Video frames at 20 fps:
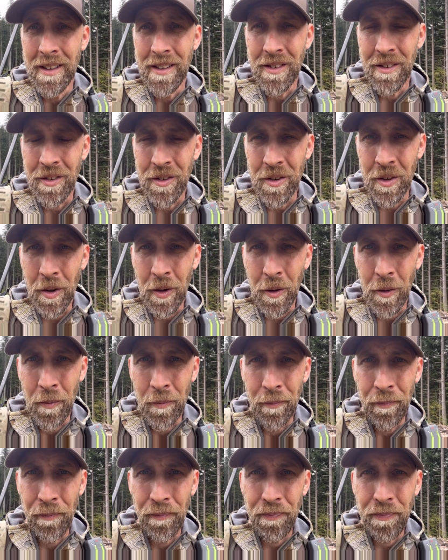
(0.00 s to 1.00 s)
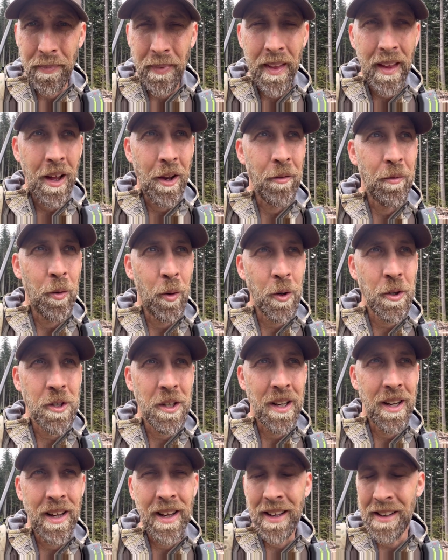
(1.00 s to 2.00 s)
So
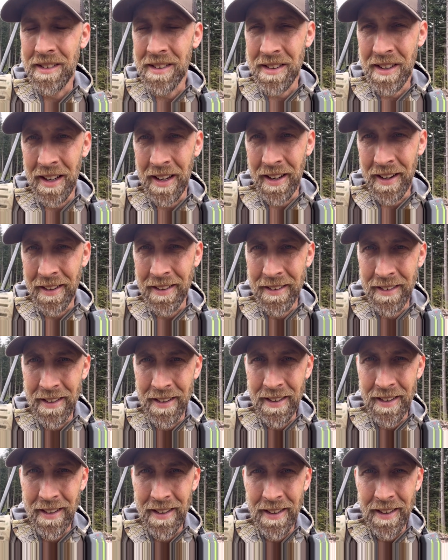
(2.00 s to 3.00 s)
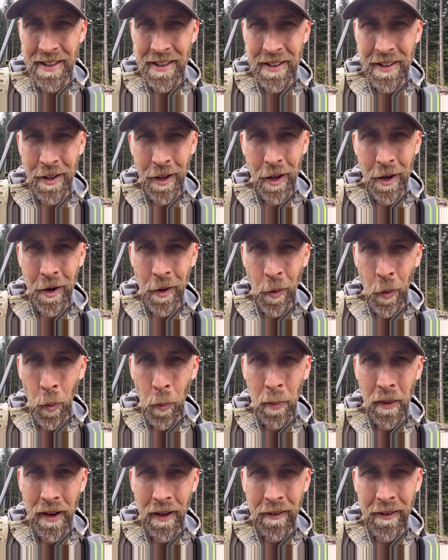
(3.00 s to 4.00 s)
unfortunately it's not an
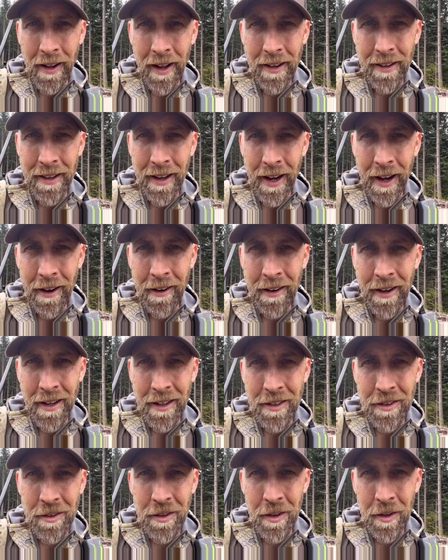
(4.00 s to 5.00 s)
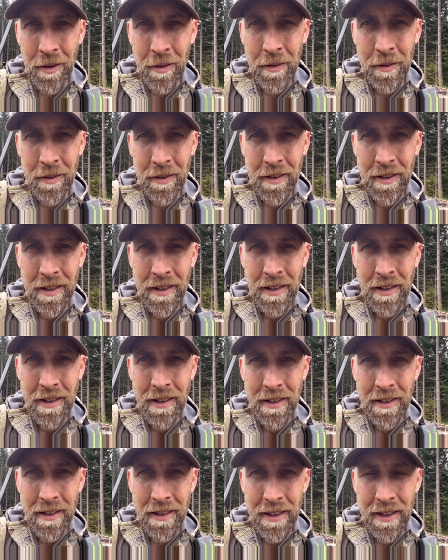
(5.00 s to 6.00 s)
open elk hunting area, so
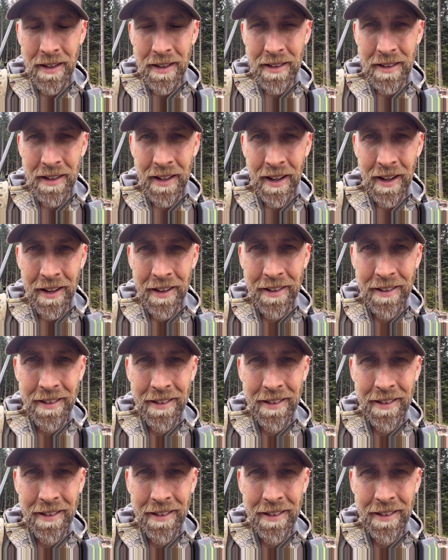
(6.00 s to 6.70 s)
it